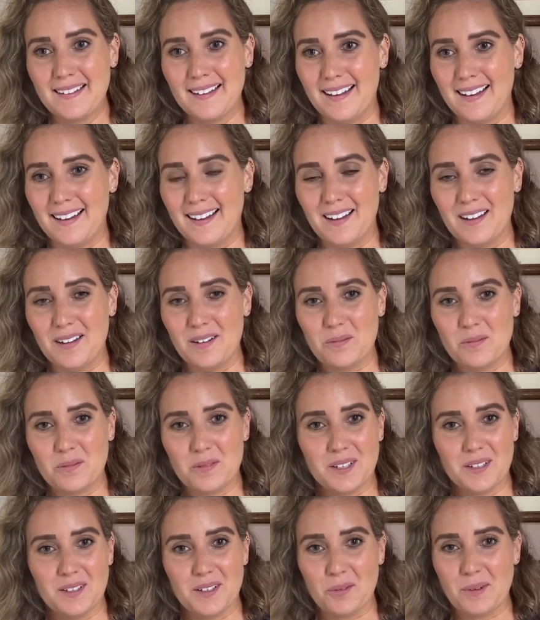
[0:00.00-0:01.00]

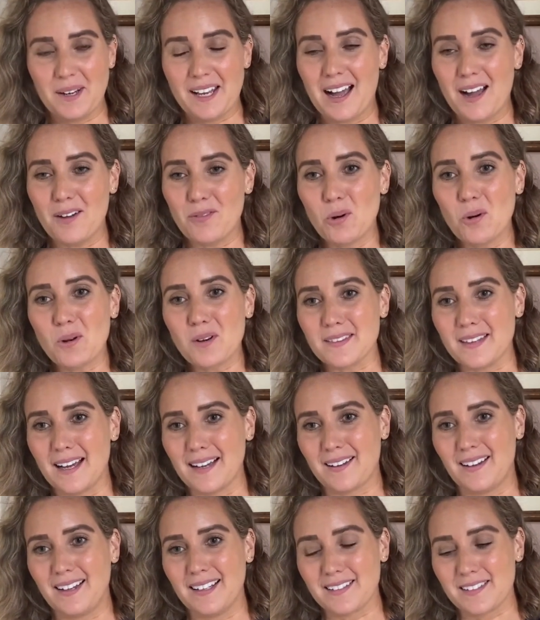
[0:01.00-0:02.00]
We have all of
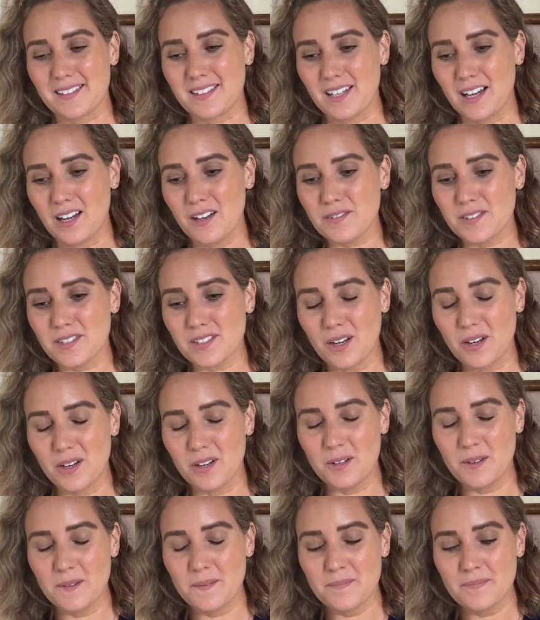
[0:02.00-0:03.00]
that kind of stuff,
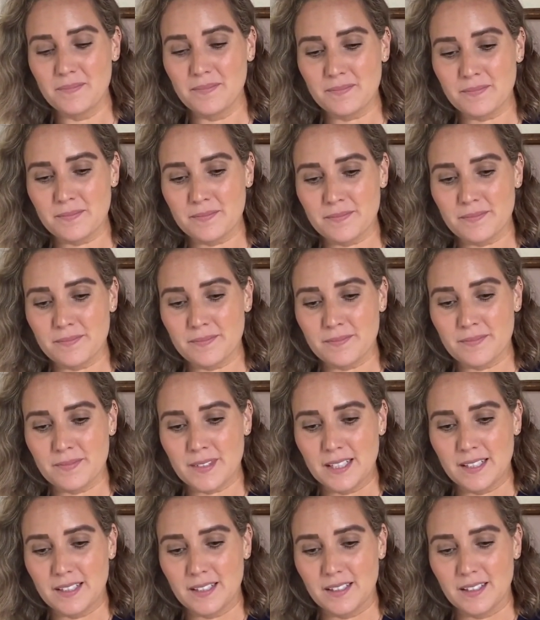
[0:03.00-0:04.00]
so
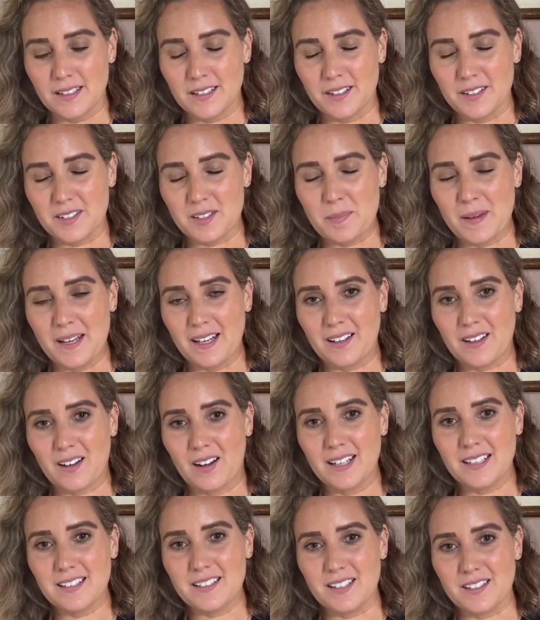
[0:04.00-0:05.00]
it's being
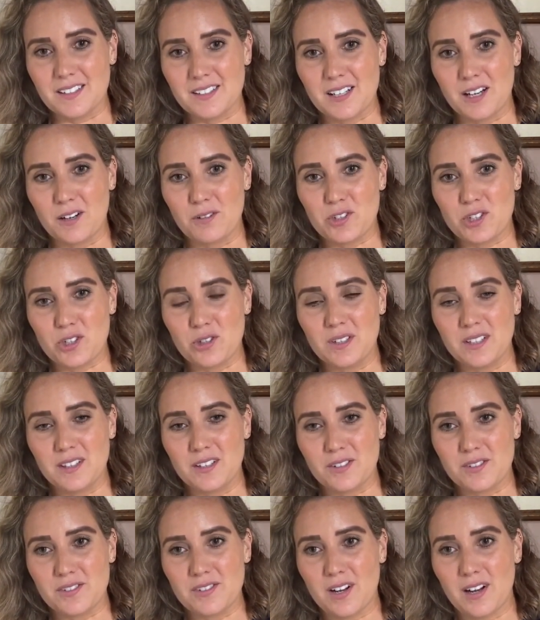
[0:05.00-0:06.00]
kind to yourself during
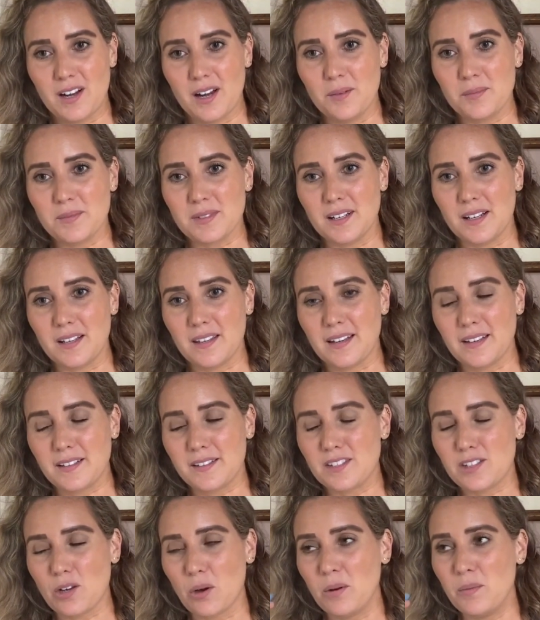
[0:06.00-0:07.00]
those times, and I think
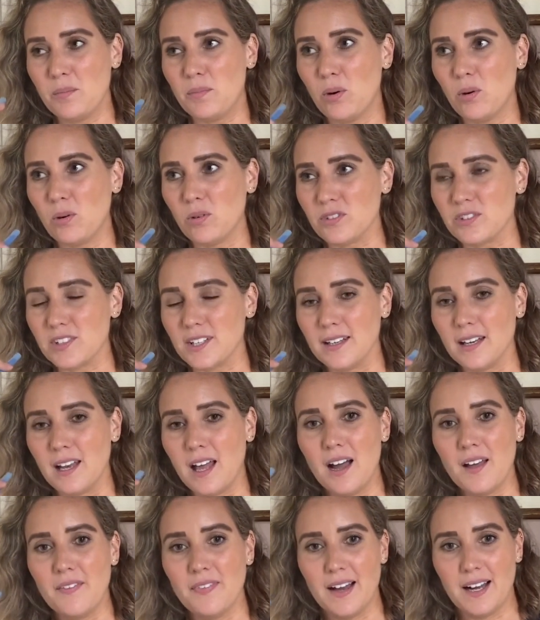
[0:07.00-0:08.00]
it's so important to
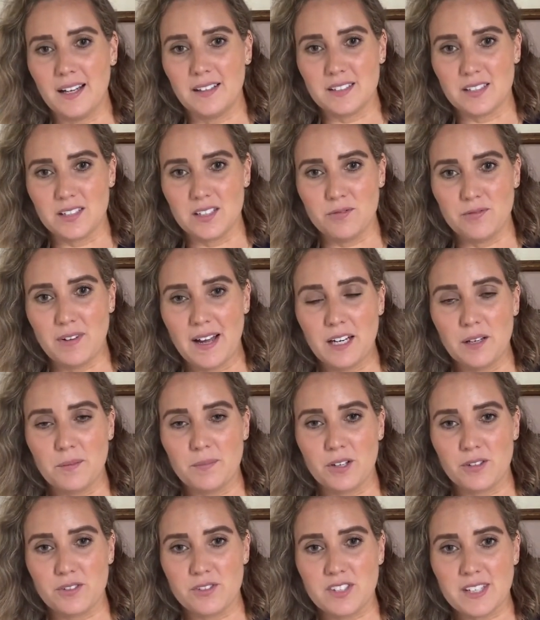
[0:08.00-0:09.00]
learn that, to develop
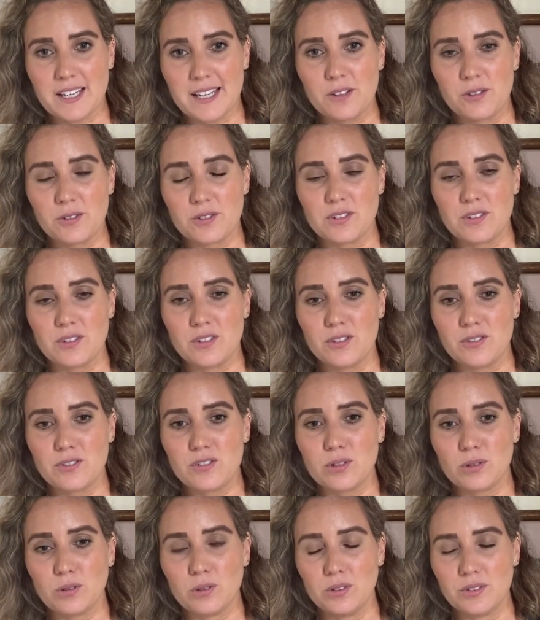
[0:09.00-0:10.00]
those skills and those
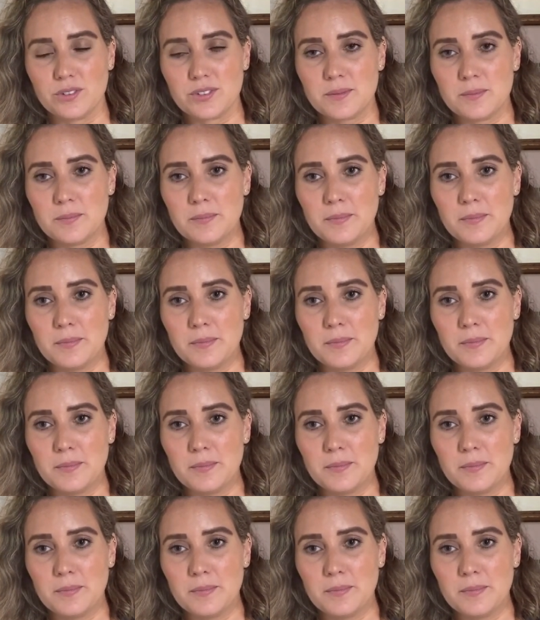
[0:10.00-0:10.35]
tools.